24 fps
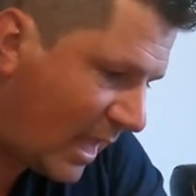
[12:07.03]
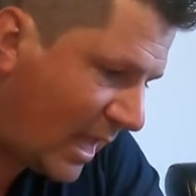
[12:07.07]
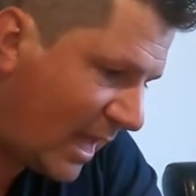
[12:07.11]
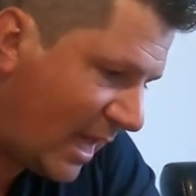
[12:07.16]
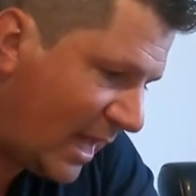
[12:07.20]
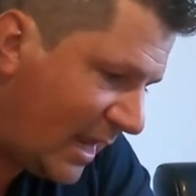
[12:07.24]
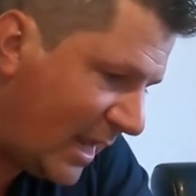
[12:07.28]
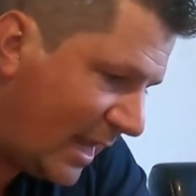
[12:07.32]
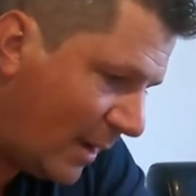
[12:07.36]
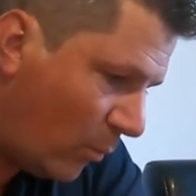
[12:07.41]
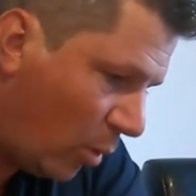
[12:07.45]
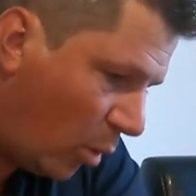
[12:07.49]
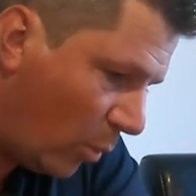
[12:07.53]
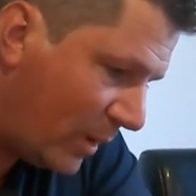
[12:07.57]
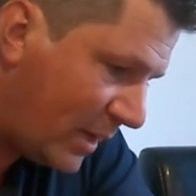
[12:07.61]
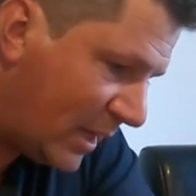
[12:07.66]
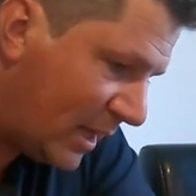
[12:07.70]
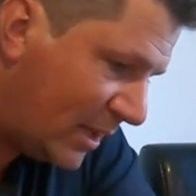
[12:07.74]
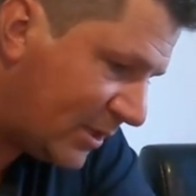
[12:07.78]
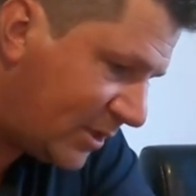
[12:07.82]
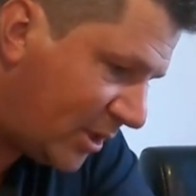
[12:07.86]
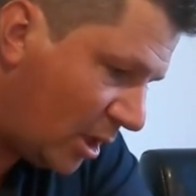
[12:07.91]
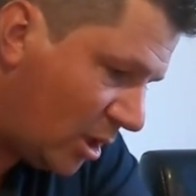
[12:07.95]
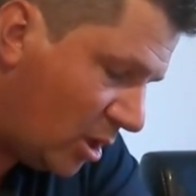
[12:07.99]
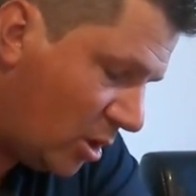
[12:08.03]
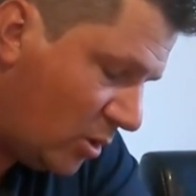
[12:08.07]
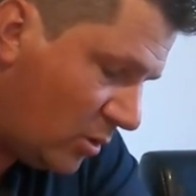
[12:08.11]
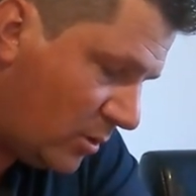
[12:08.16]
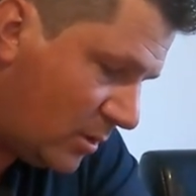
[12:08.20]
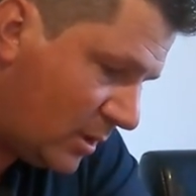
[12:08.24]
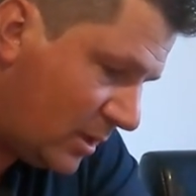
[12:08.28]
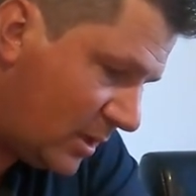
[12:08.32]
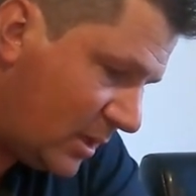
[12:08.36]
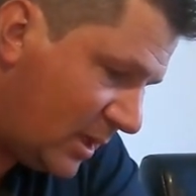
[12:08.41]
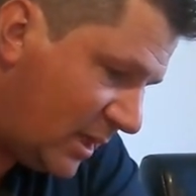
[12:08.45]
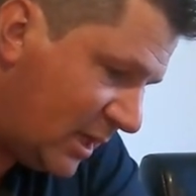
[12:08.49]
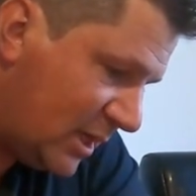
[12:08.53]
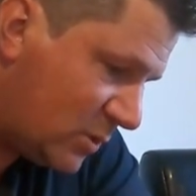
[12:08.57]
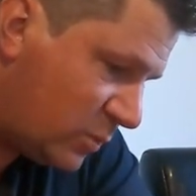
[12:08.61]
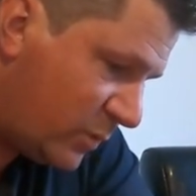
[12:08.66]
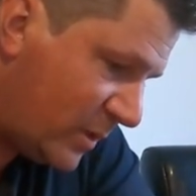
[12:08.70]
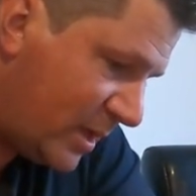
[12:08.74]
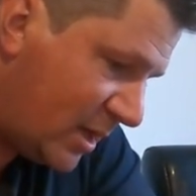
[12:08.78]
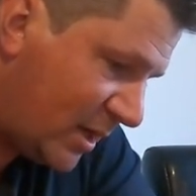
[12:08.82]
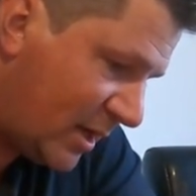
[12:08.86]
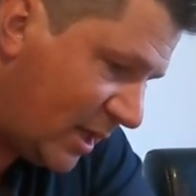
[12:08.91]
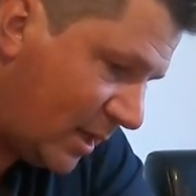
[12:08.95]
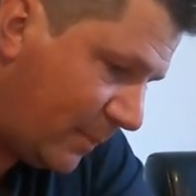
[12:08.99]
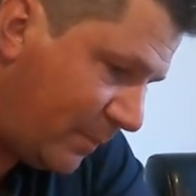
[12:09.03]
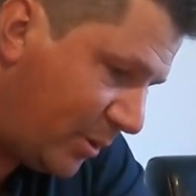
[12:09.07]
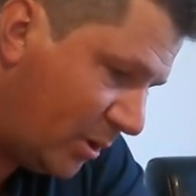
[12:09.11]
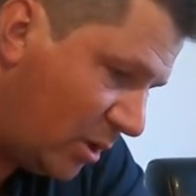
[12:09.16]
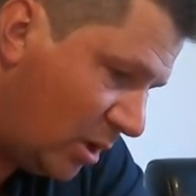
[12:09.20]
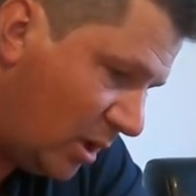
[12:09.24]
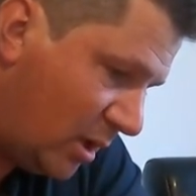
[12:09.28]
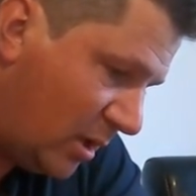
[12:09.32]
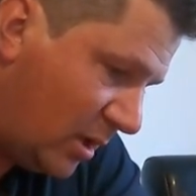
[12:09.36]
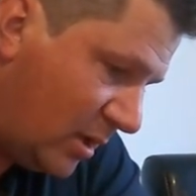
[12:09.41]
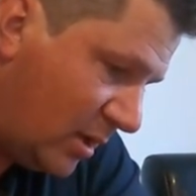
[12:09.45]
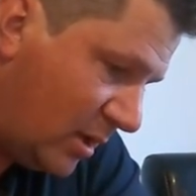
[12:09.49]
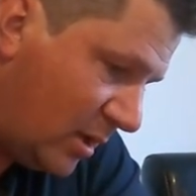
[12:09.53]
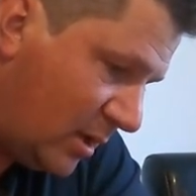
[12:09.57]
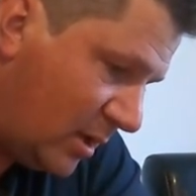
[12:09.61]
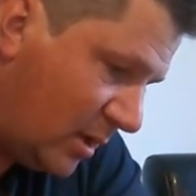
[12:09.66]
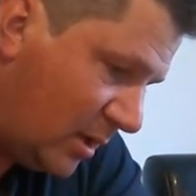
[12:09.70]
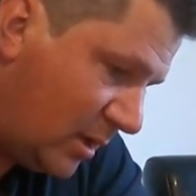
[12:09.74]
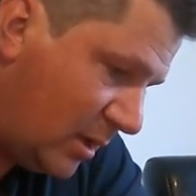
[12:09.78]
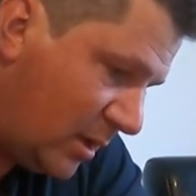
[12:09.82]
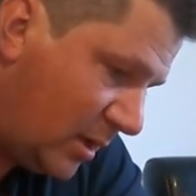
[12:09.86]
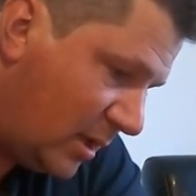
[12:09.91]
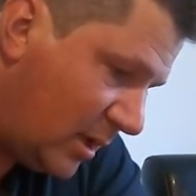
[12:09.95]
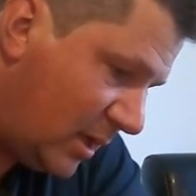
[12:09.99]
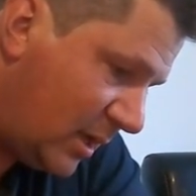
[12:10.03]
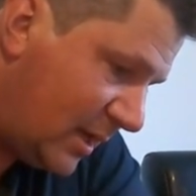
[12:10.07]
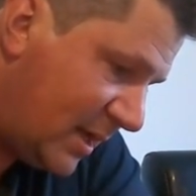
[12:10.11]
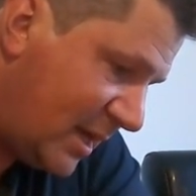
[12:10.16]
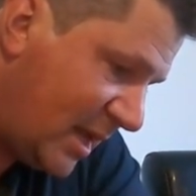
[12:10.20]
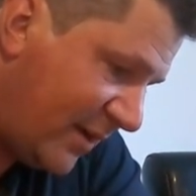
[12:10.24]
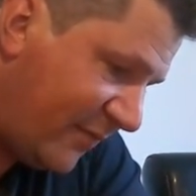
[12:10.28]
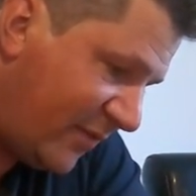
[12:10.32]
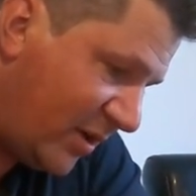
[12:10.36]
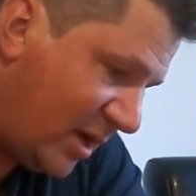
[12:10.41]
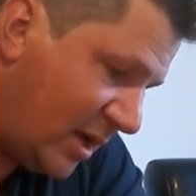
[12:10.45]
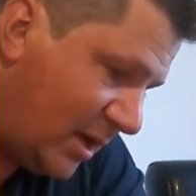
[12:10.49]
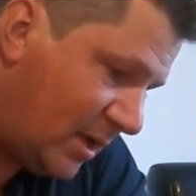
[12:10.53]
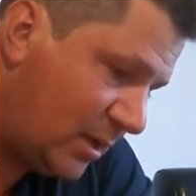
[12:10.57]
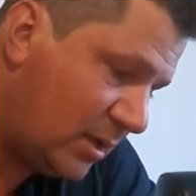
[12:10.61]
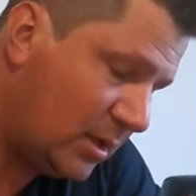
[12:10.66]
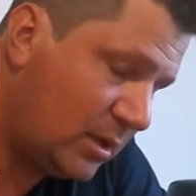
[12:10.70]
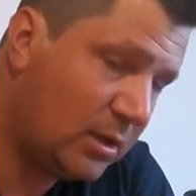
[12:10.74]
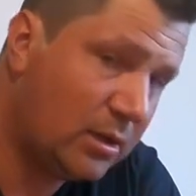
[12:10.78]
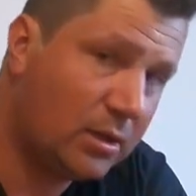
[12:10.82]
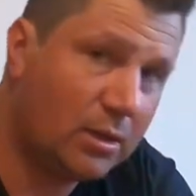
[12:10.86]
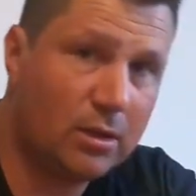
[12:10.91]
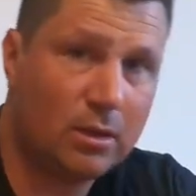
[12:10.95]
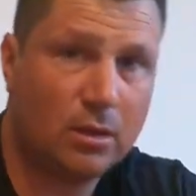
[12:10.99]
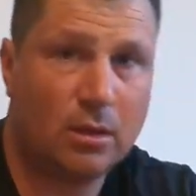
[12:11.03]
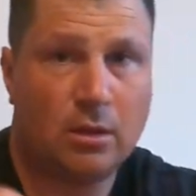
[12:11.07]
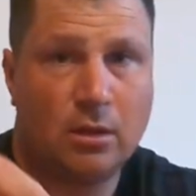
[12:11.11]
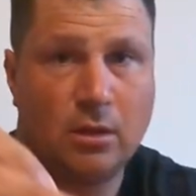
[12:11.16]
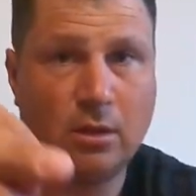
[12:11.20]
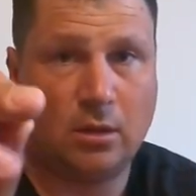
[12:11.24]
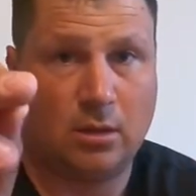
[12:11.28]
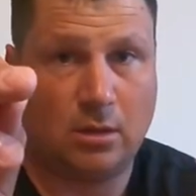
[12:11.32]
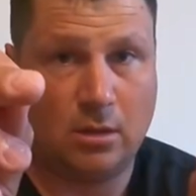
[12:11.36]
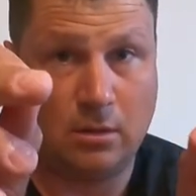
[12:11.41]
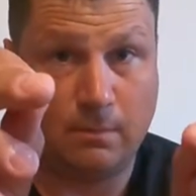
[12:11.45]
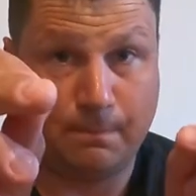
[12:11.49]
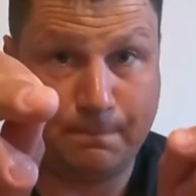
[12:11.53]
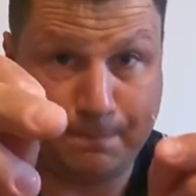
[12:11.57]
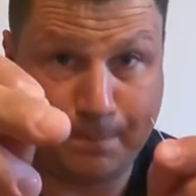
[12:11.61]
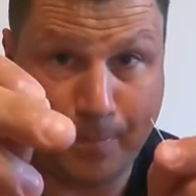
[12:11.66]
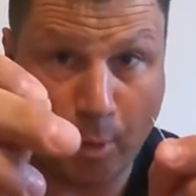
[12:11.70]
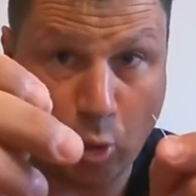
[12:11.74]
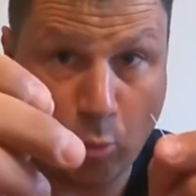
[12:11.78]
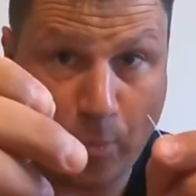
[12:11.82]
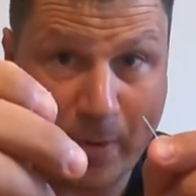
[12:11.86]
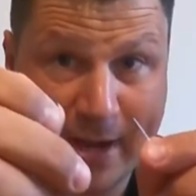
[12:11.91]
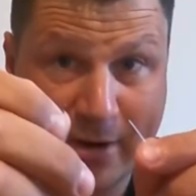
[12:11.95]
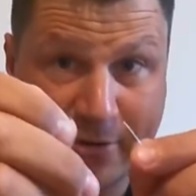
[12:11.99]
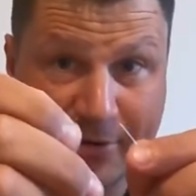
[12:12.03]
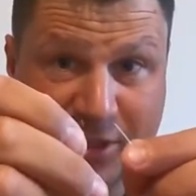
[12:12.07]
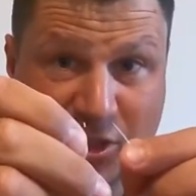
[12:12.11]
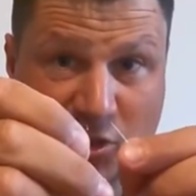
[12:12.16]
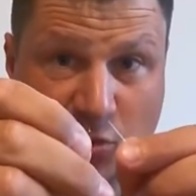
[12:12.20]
And then what we're going to do is we are going to put another ball bearing